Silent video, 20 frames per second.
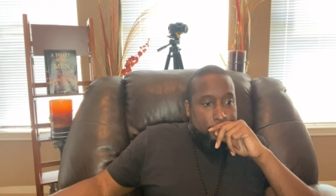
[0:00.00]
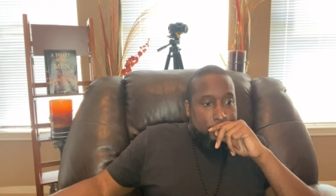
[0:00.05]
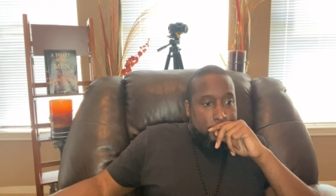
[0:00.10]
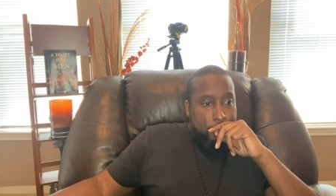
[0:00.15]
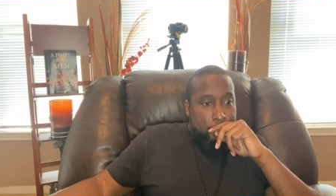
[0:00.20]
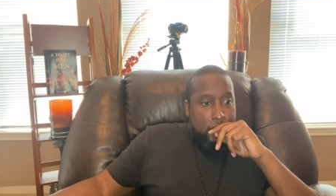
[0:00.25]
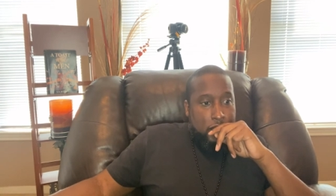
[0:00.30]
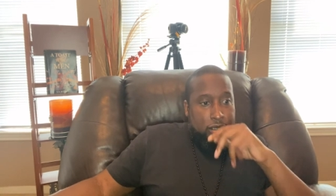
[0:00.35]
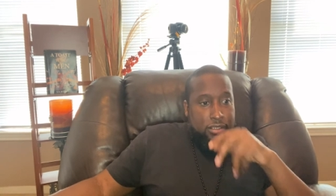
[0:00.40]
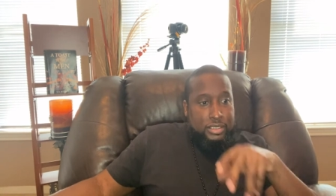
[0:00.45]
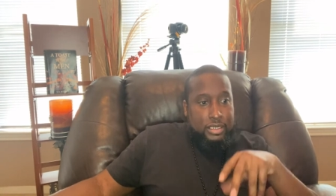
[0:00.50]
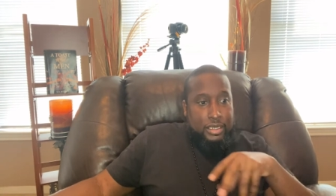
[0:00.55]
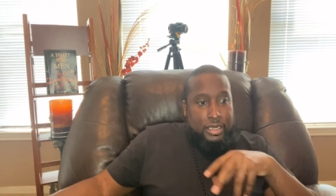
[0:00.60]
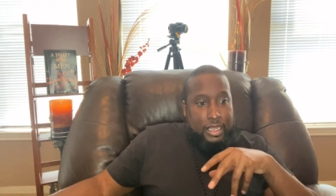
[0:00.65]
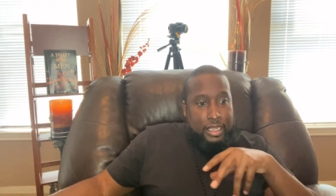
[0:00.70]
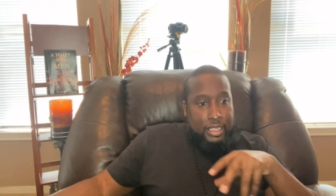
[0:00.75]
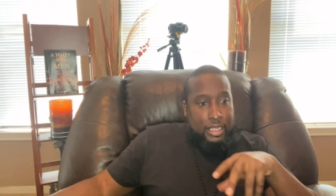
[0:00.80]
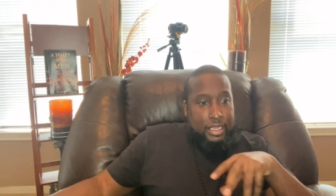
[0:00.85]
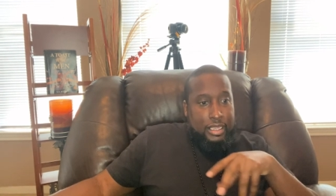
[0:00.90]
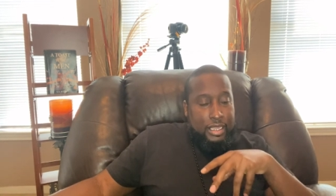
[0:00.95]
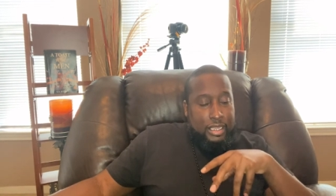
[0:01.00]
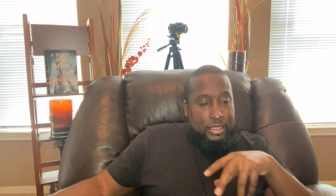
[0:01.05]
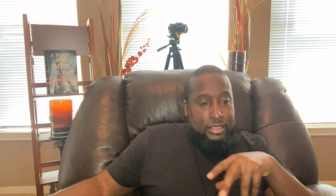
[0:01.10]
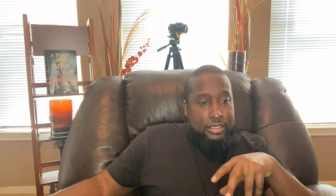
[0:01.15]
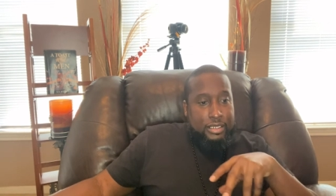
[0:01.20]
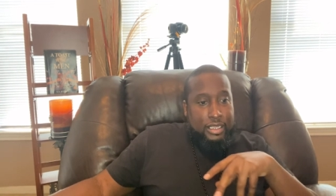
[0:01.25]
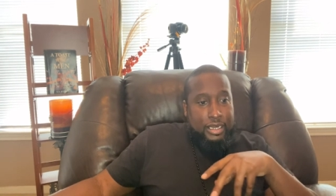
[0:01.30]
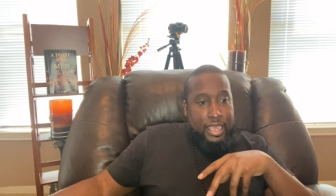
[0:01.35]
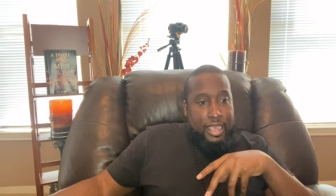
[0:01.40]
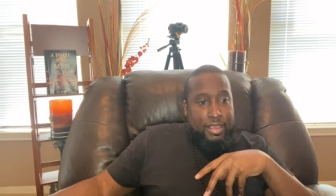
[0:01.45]
Some hustling I
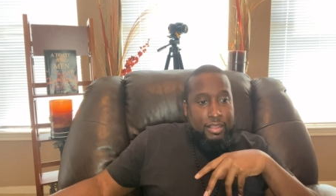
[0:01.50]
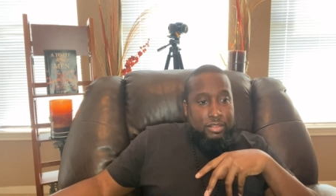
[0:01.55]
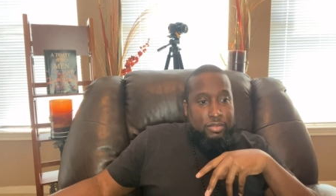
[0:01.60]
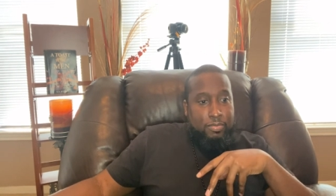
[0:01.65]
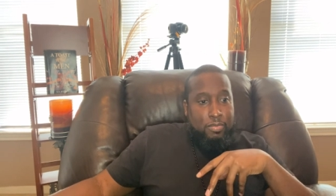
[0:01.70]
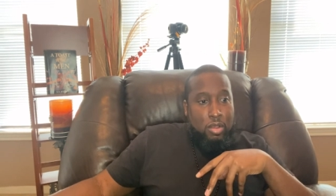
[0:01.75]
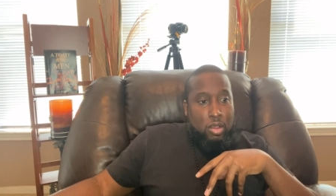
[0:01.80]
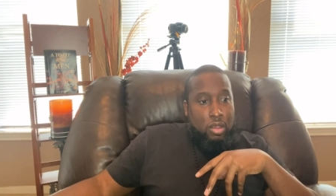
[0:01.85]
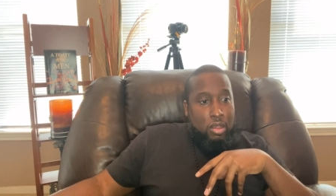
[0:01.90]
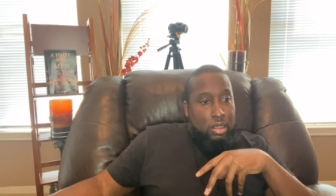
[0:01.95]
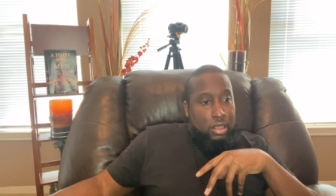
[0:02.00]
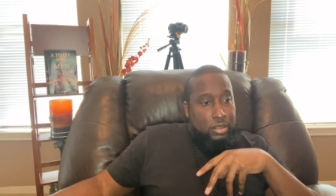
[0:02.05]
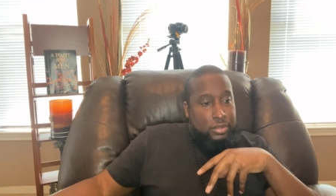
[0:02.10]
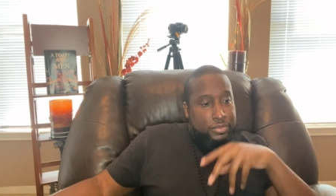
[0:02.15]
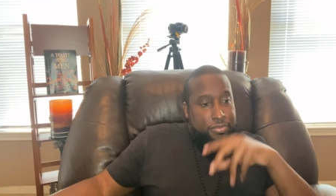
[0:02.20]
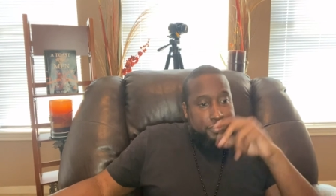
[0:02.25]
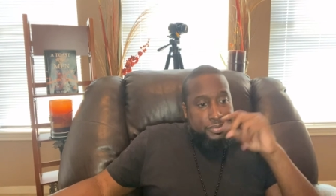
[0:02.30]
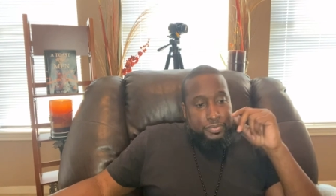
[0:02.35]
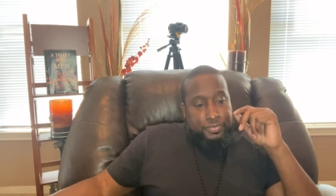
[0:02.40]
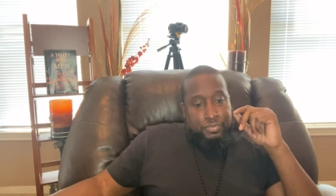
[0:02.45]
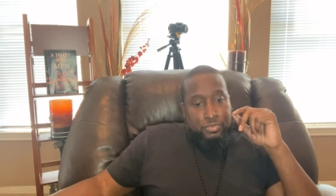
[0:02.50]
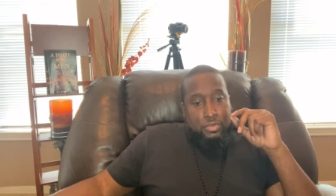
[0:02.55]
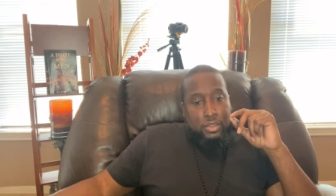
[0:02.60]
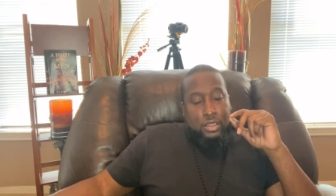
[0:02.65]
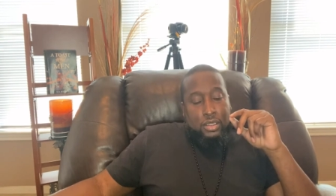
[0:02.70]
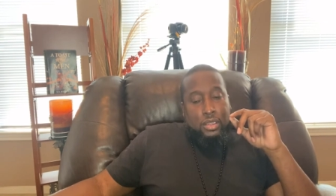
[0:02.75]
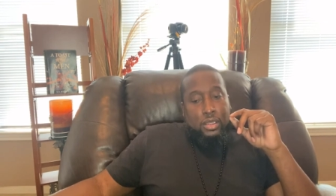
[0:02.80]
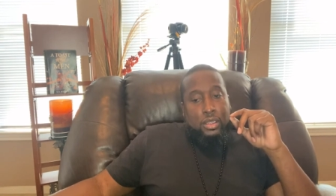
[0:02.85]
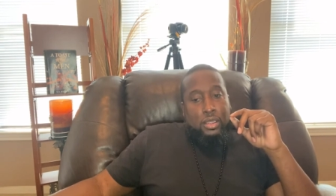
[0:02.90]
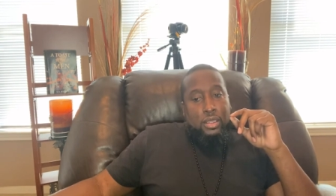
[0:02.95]
did out of the mall
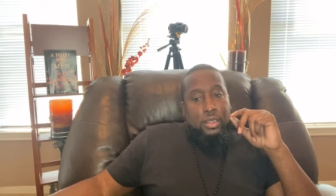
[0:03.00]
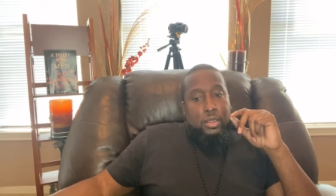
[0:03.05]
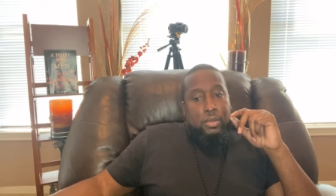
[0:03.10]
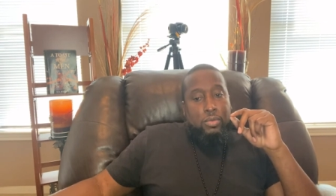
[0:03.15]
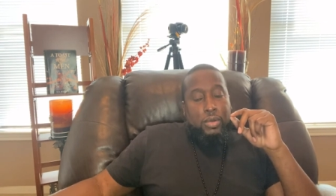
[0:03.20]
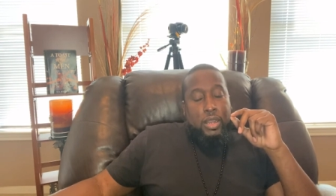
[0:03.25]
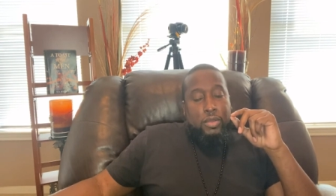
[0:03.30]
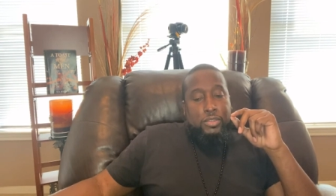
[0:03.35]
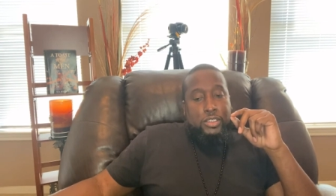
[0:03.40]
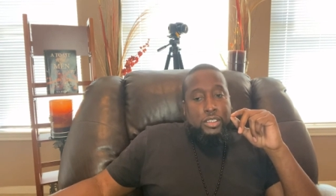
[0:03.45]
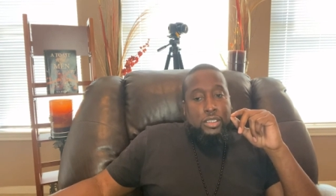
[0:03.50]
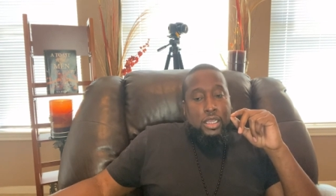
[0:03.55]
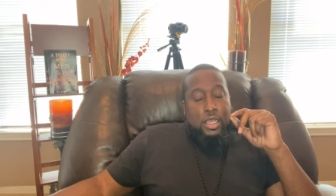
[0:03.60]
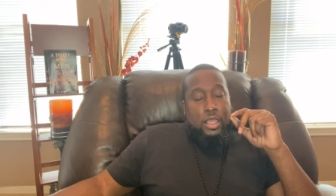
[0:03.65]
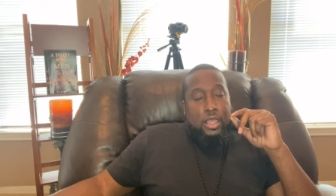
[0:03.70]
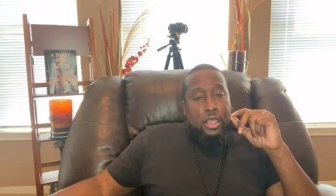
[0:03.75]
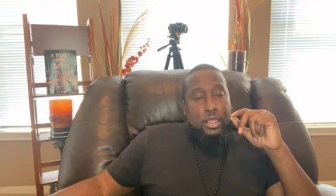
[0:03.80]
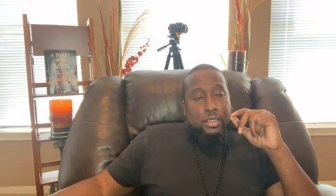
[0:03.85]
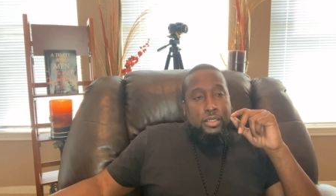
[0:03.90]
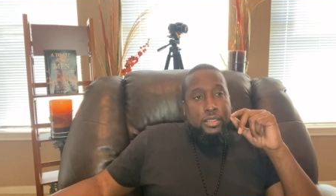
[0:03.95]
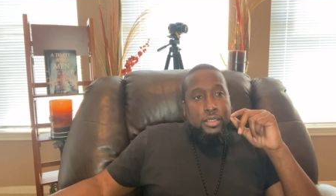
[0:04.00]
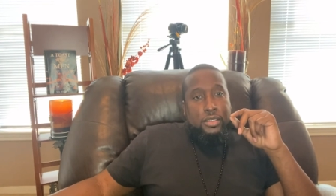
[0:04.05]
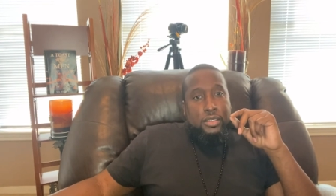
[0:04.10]
when I was young.